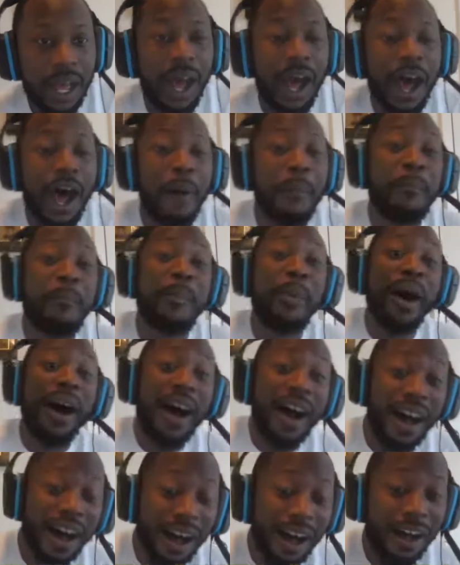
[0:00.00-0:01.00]

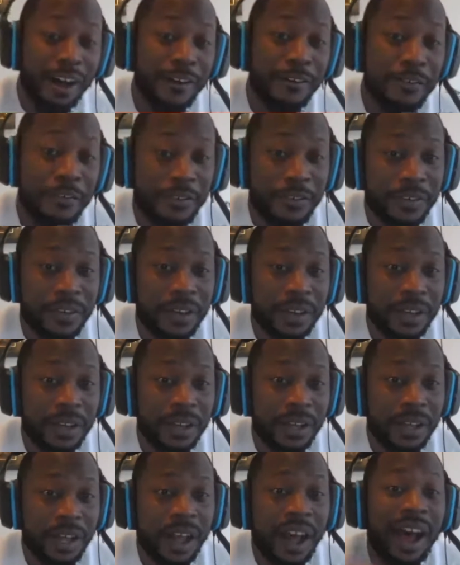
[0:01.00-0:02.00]
above
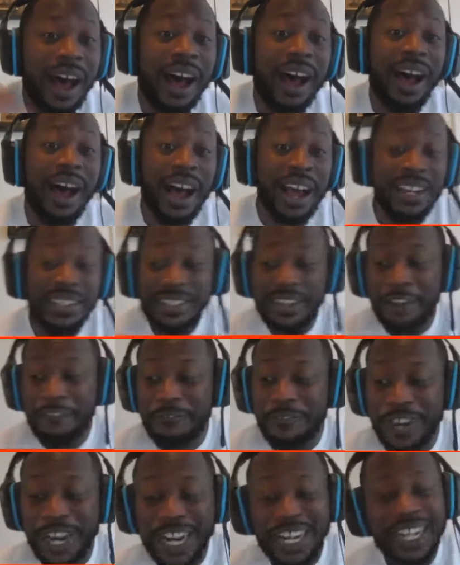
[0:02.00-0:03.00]
an
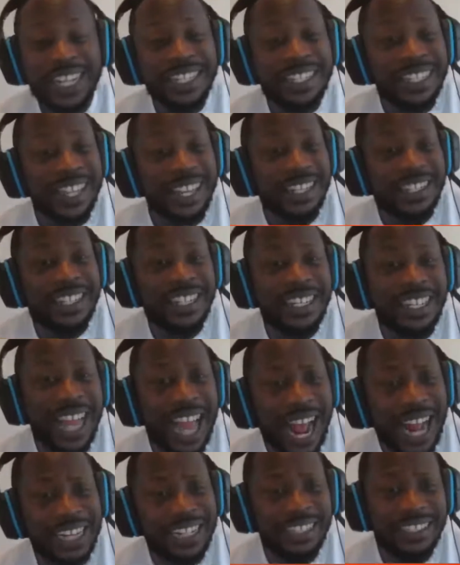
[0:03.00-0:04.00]
undefeated
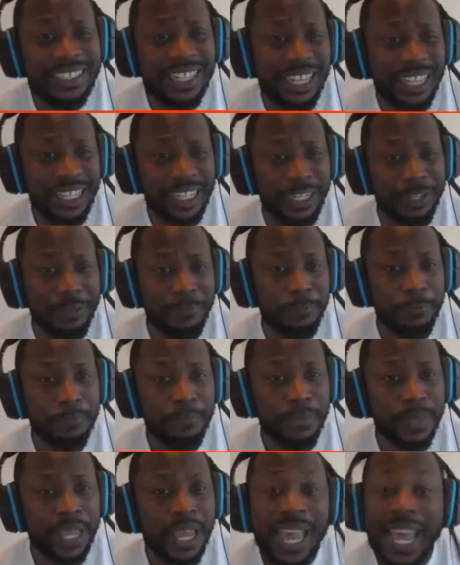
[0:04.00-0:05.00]
Cincinnati team?
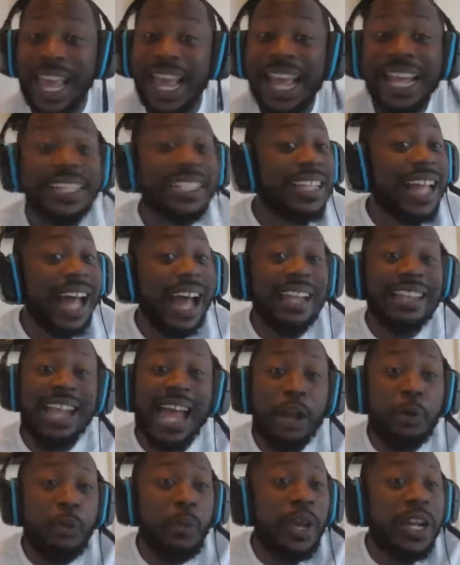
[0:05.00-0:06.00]
It's not
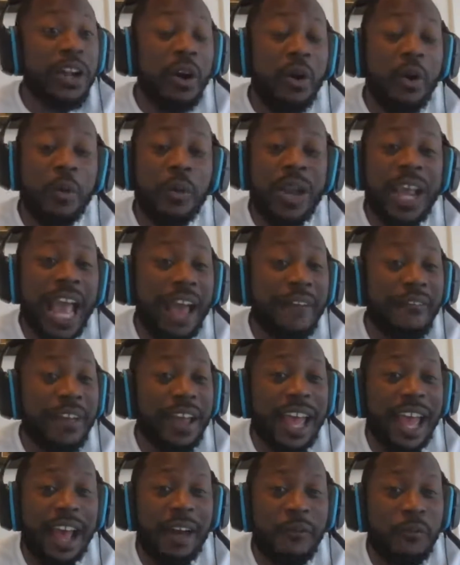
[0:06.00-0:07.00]
like we
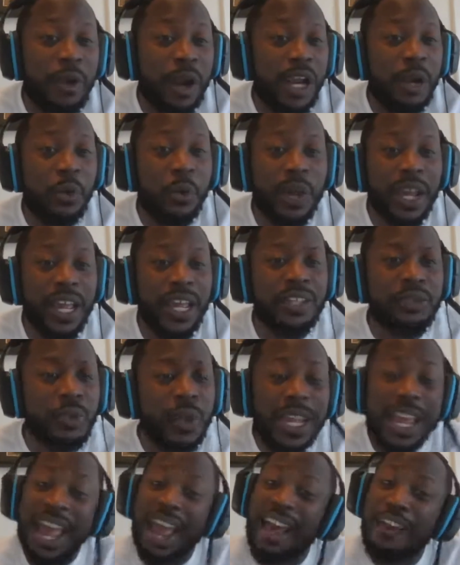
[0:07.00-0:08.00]
haven't have ranked wins.
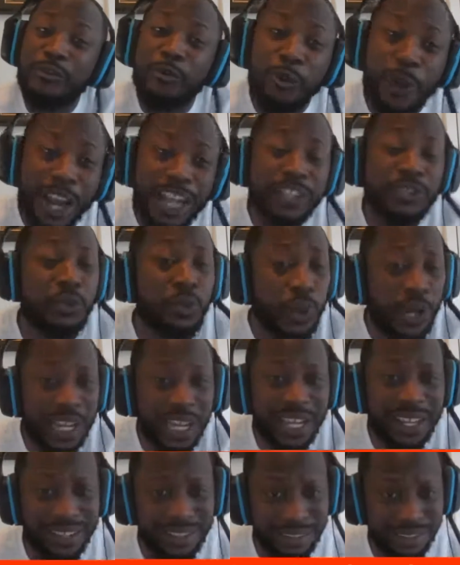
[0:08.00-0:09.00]
We have ranked
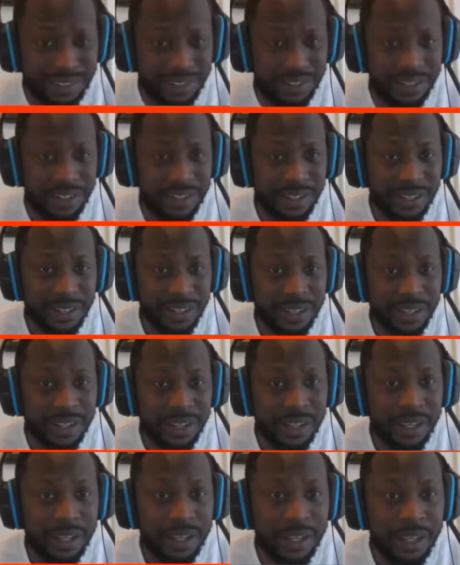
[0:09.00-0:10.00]
wins.
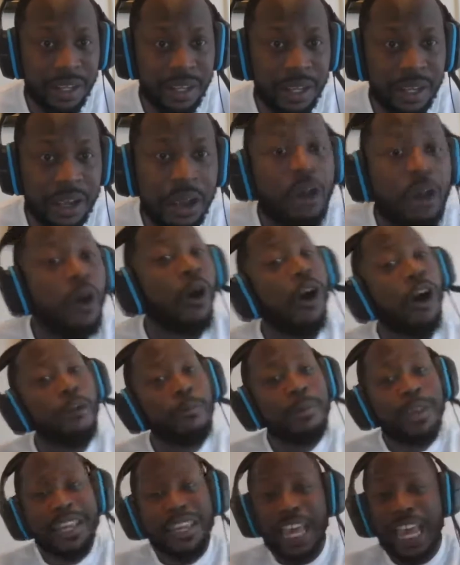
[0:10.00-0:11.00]

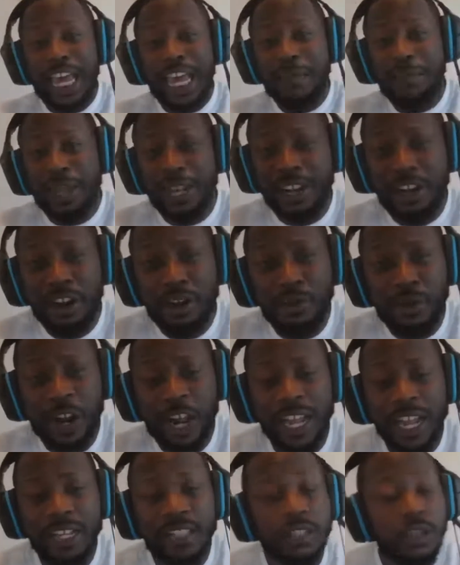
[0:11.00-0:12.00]
Army came in here
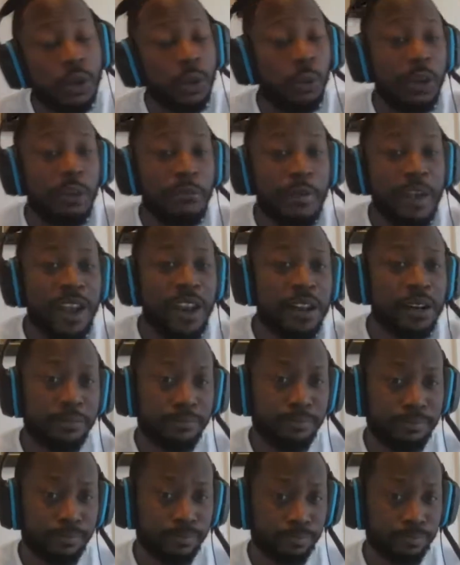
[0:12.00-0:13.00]
ranked. We beat them.